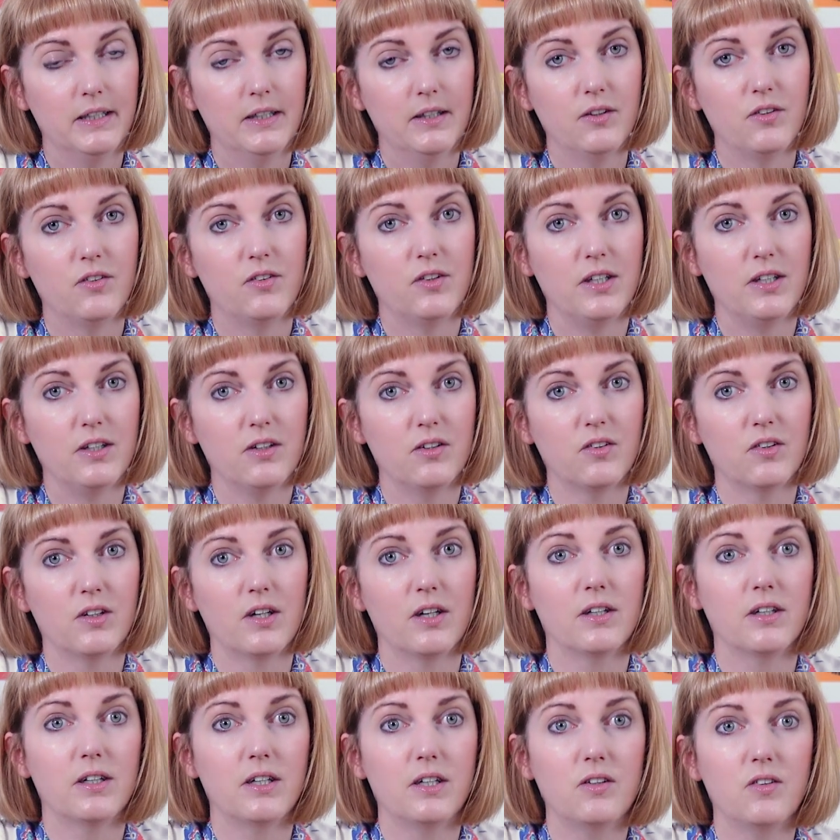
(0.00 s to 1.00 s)
Since
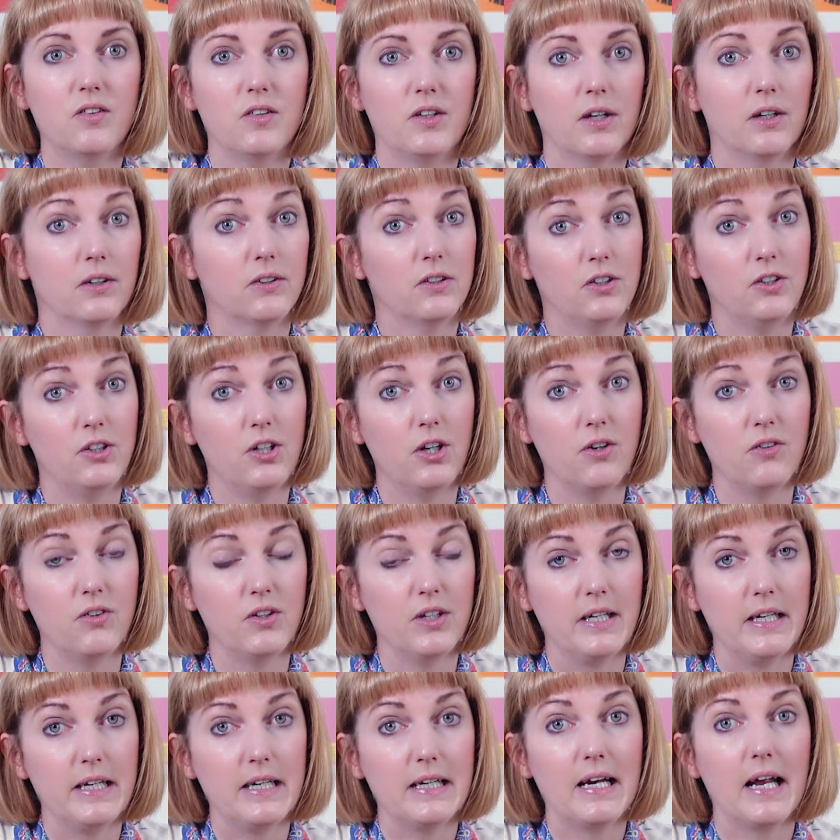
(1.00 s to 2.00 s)
I started
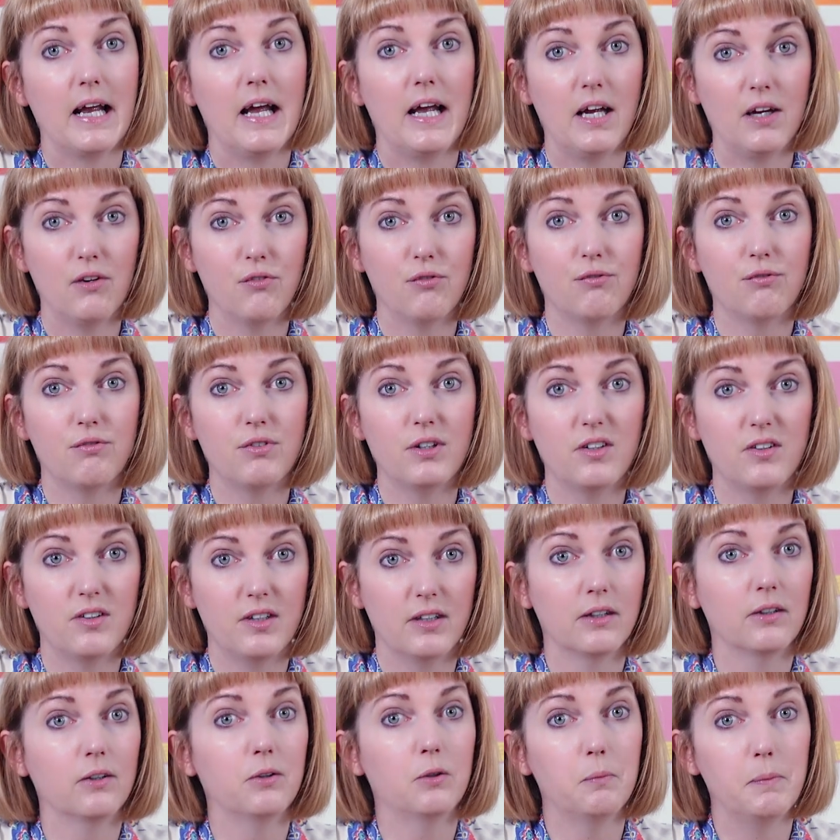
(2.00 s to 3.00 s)
using it, every
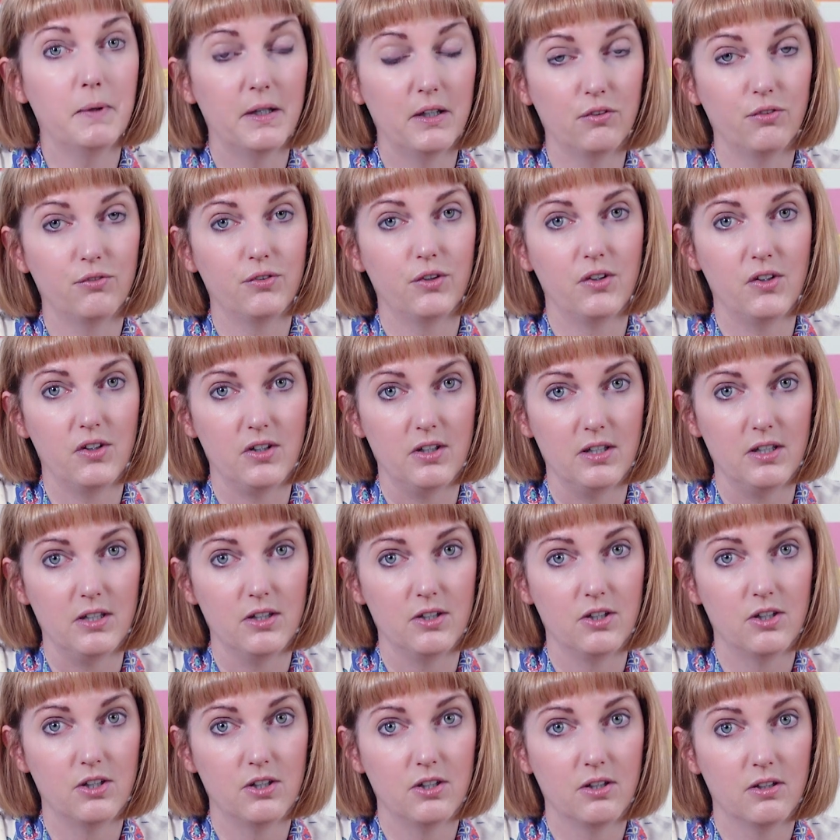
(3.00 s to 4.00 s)
single bit of
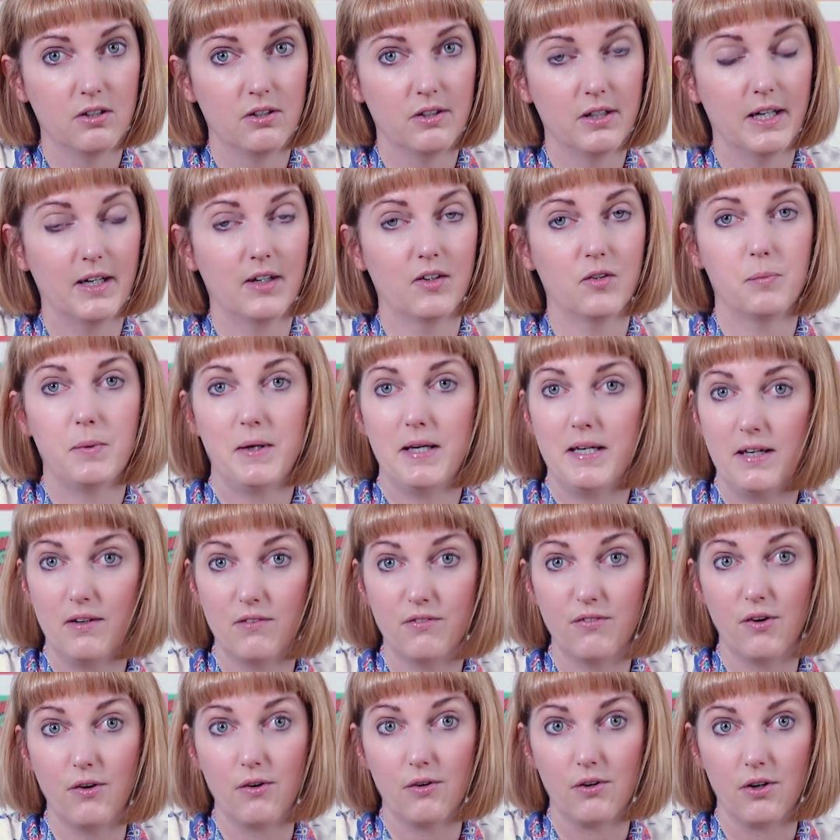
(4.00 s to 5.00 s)
footage has been in
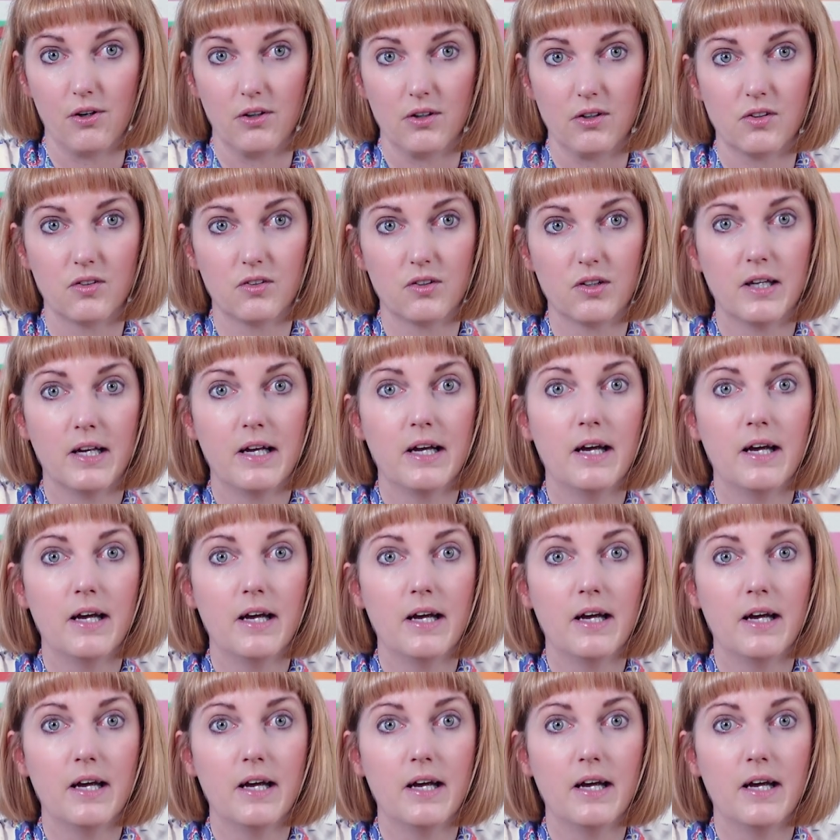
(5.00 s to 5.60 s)
focus.